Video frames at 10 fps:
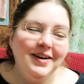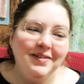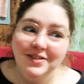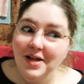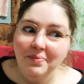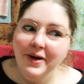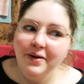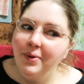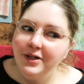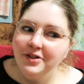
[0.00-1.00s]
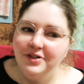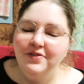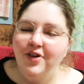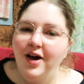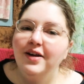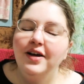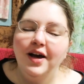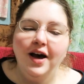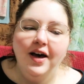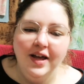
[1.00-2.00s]
There's not many pictures of that,
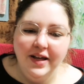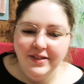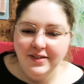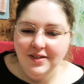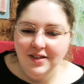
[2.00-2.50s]
and